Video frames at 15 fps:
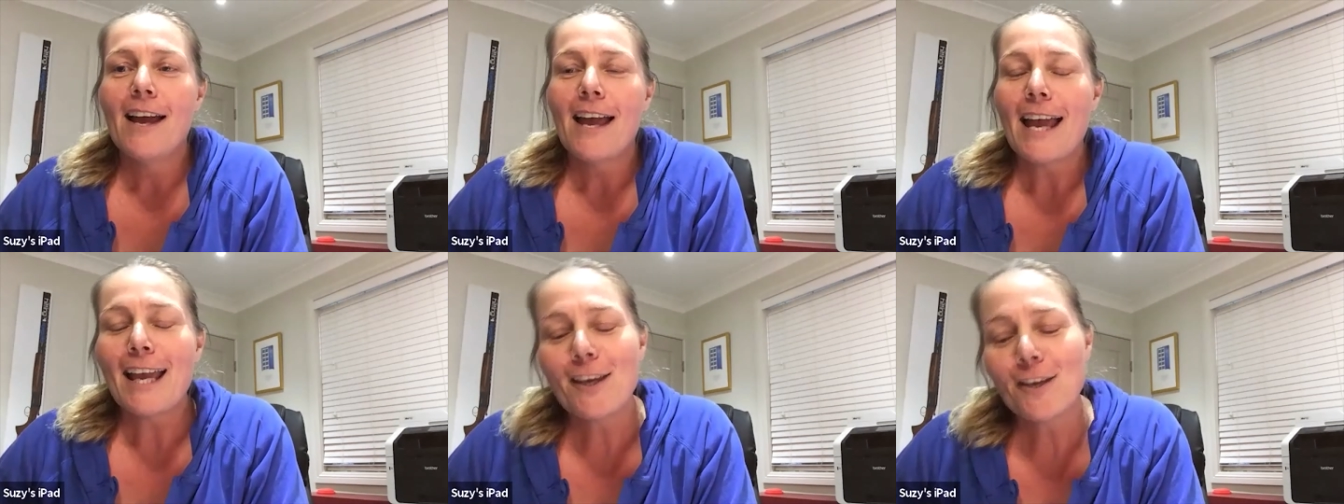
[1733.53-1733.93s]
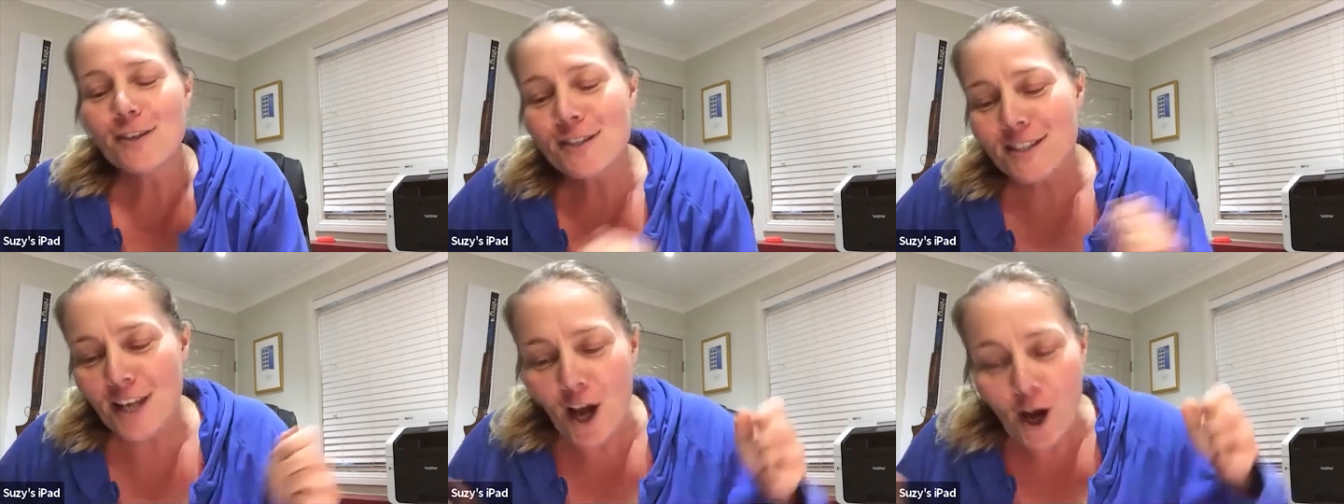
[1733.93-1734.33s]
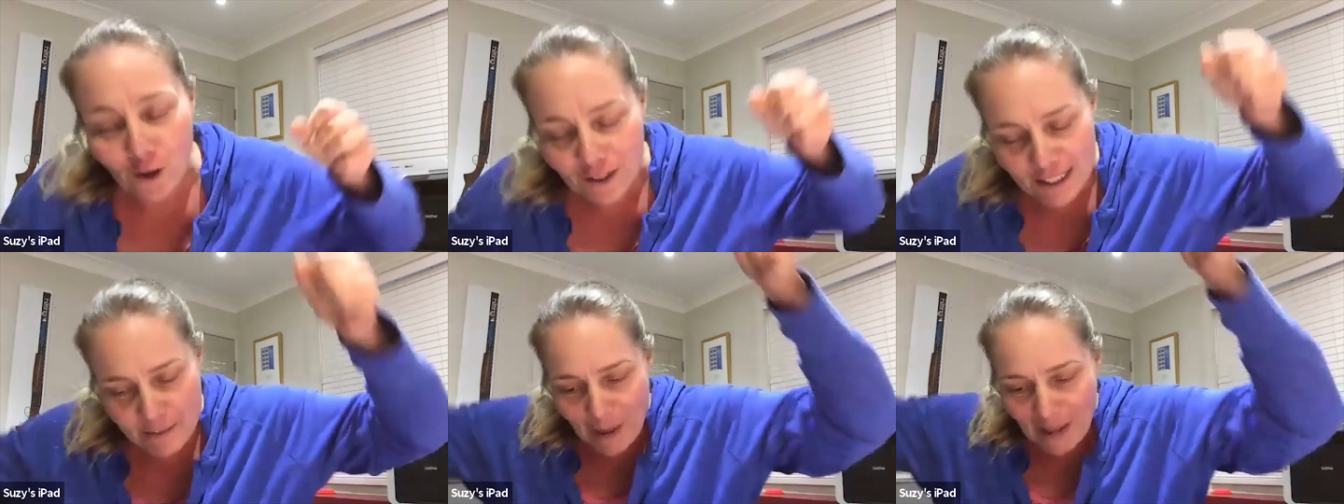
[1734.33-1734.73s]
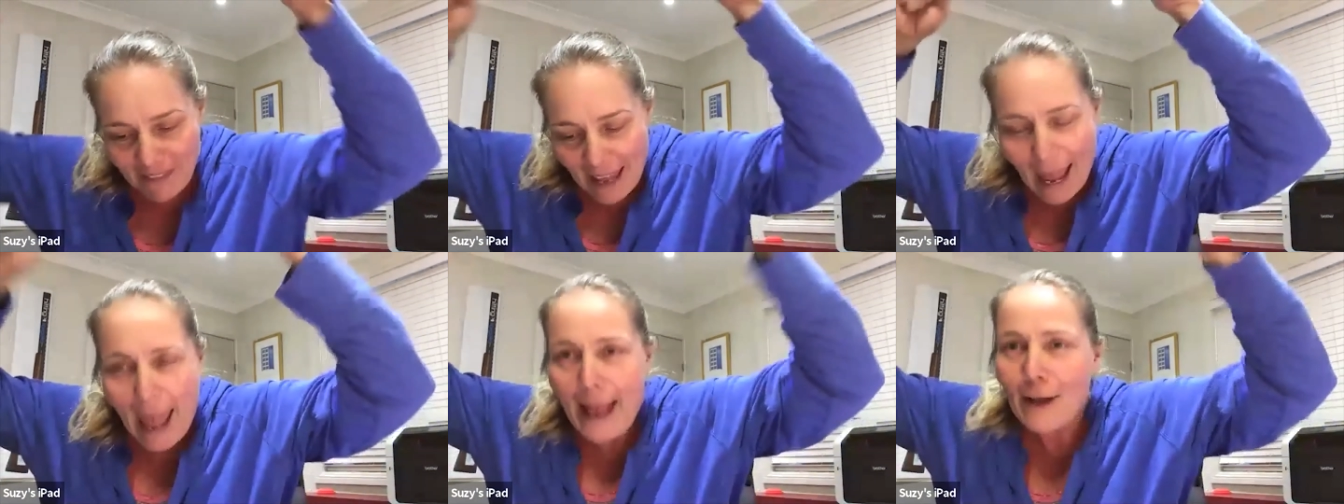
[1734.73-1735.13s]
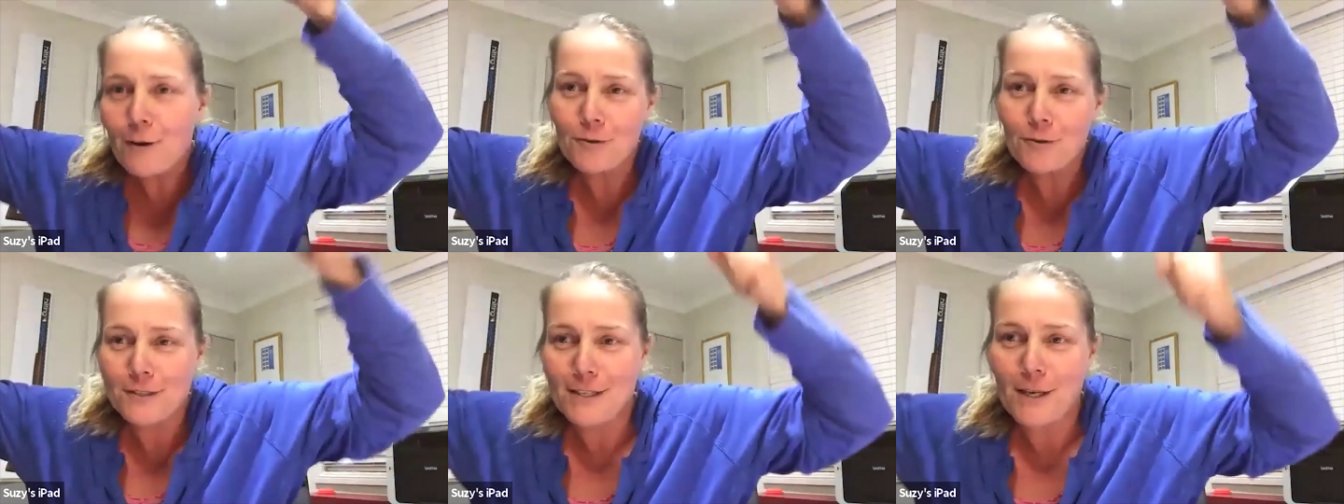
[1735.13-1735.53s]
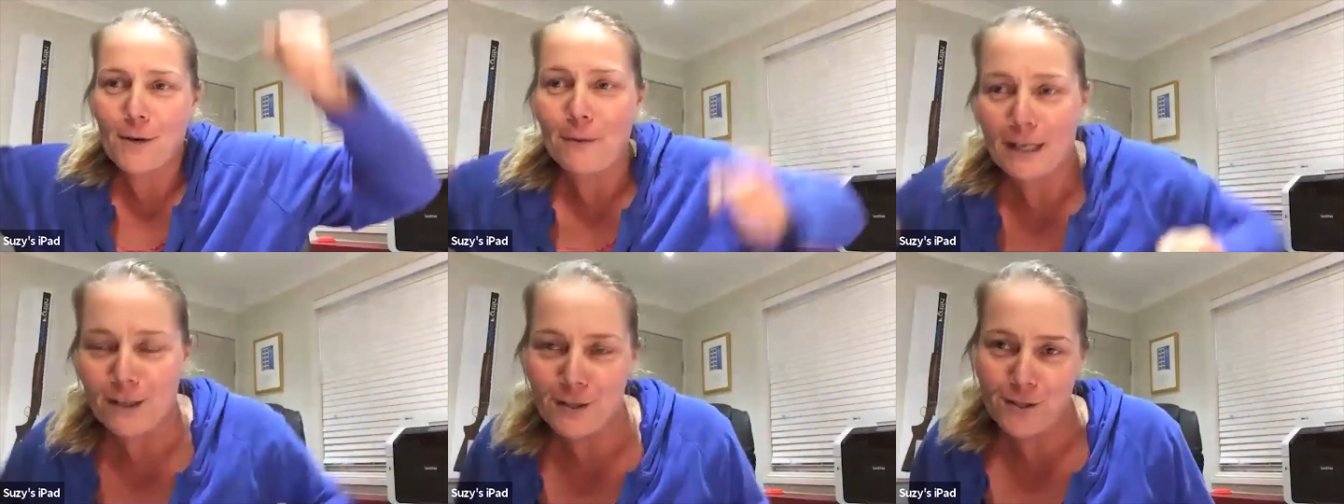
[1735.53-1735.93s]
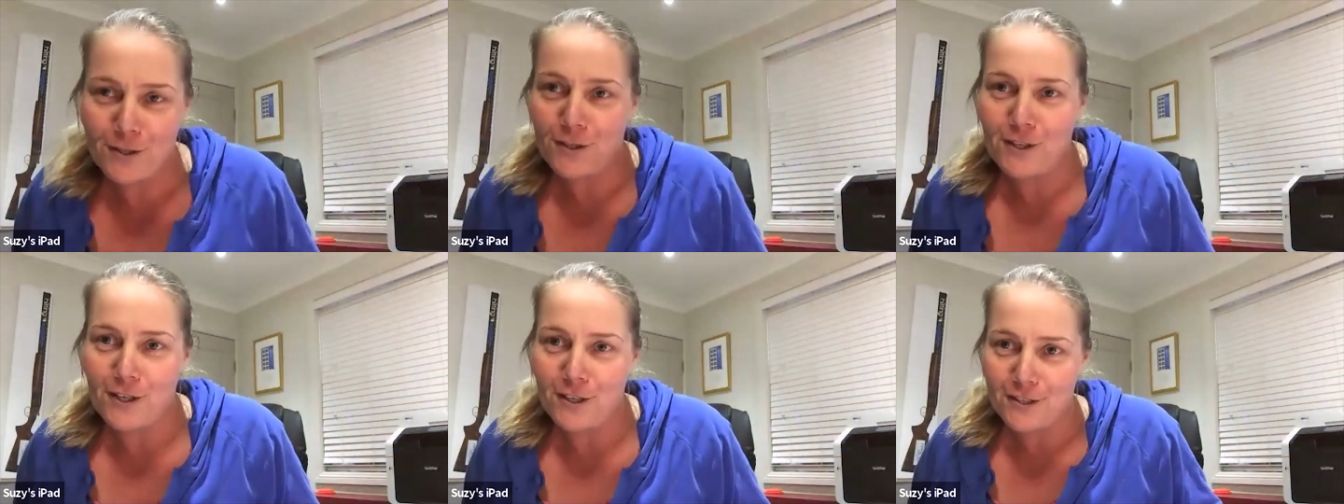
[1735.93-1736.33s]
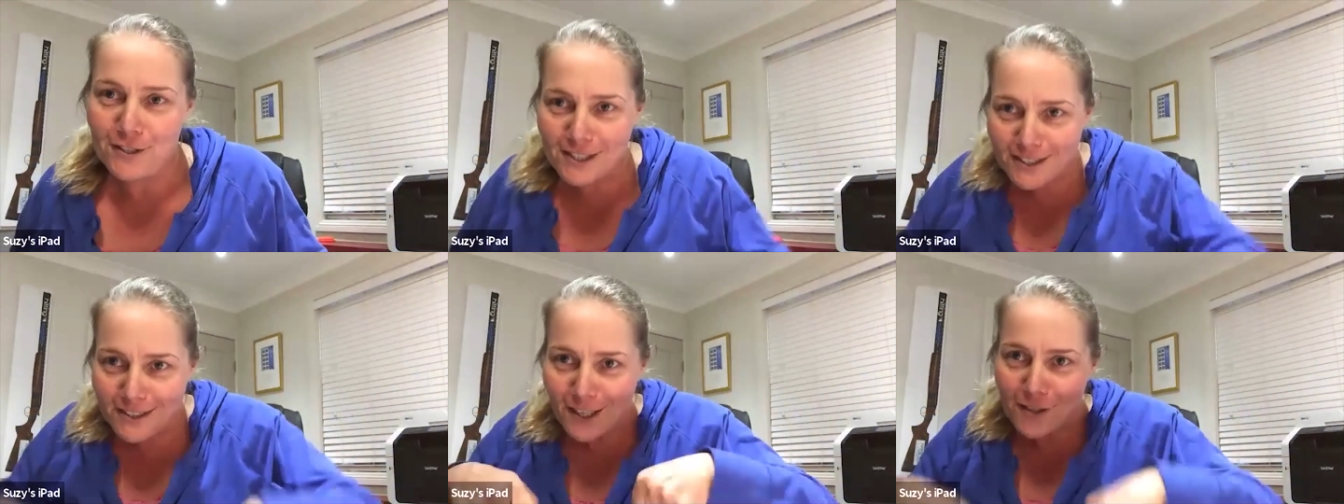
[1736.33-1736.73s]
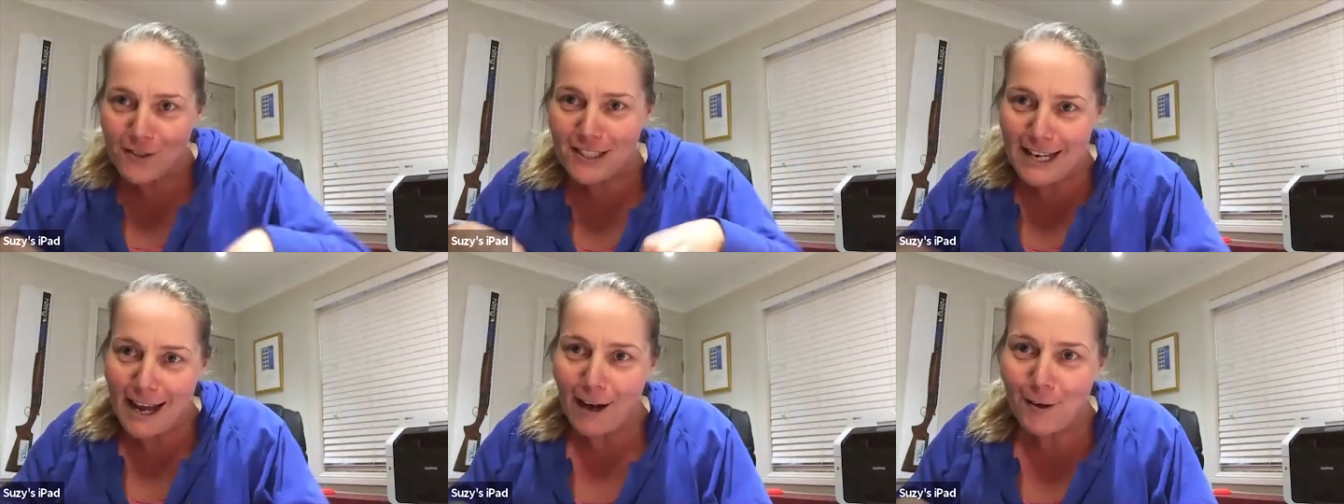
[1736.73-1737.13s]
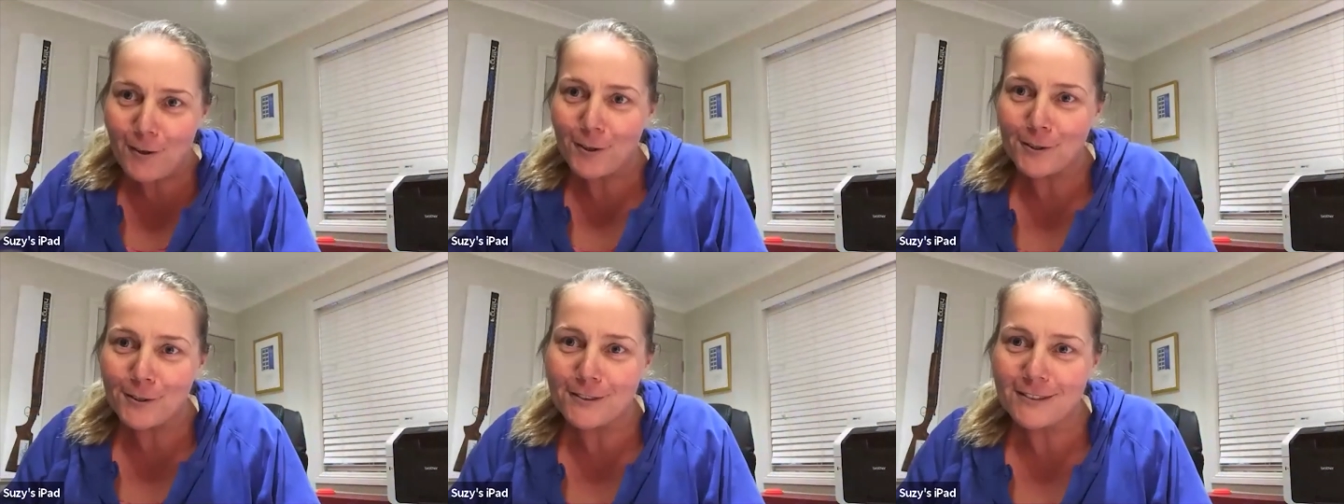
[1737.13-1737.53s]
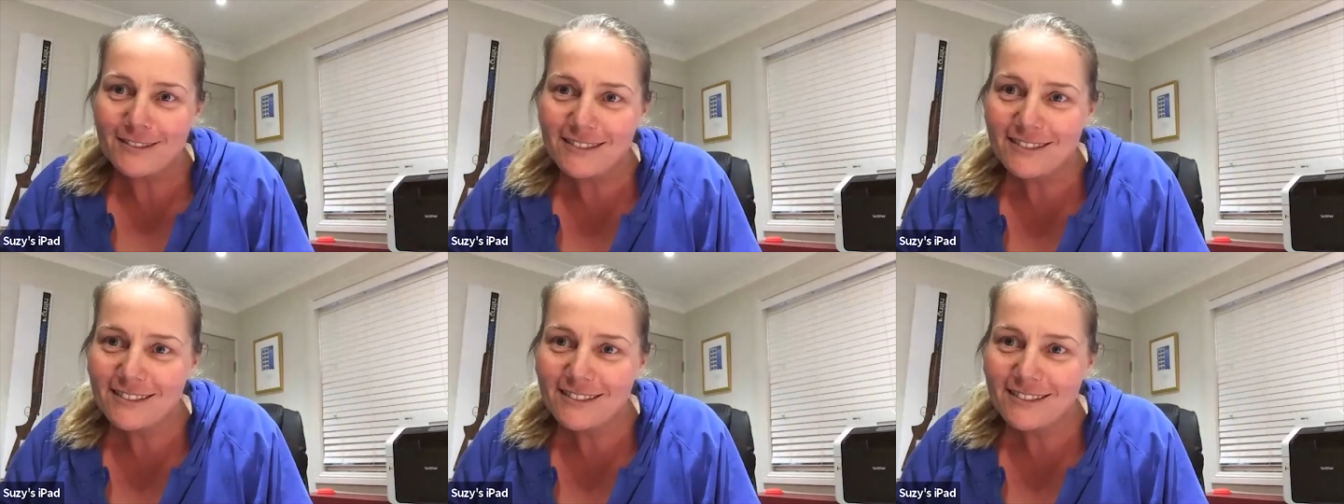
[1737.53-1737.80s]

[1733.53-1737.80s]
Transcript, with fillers: He used to hold us by the ankles so we could do those those knuckle